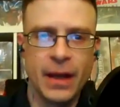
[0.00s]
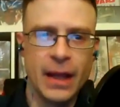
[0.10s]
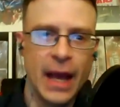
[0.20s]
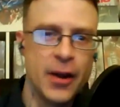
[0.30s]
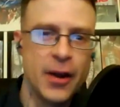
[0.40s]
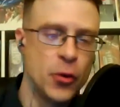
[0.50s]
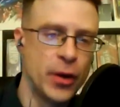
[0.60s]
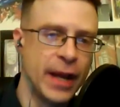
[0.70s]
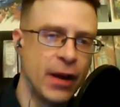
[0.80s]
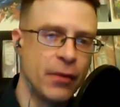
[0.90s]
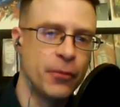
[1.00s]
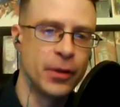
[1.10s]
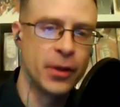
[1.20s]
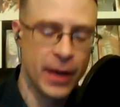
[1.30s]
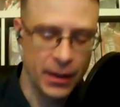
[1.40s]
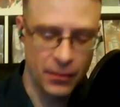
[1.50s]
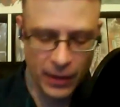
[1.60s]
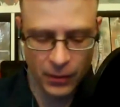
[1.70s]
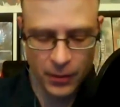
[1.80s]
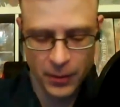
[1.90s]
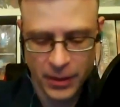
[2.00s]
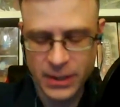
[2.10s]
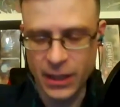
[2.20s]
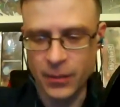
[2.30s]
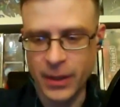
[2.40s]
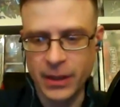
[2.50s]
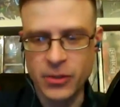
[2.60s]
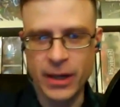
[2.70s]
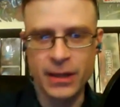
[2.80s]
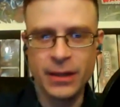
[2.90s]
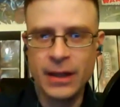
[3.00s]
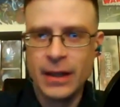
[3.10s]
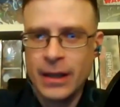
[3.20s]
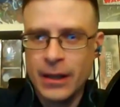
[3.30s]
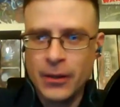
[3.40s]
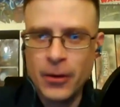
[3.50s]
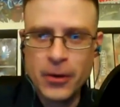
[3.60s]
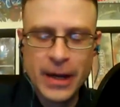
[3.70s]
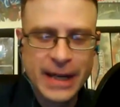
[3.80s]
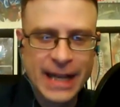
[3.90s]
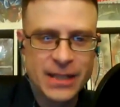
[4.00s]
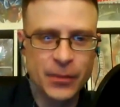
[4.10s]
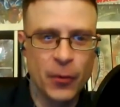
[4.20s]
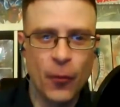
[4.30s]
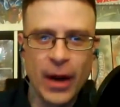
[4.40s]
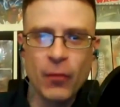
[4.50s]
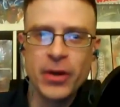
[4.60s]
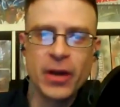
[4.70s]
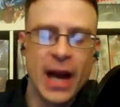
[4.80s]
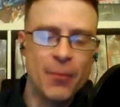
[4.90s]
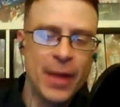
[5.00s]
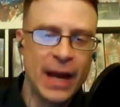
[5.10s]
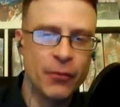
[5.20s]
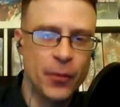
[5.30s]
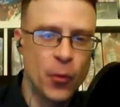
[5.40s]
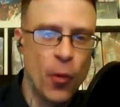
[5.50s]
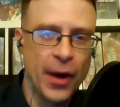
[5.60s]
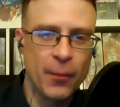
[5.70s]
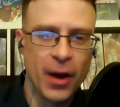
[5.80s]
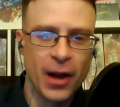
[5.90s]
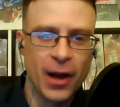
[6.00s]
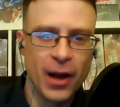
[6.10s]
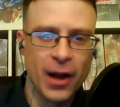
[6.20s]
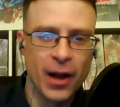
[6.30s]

I know you were down for a little bit. I remember you telling me that you had got something right when you got back from Guatemala.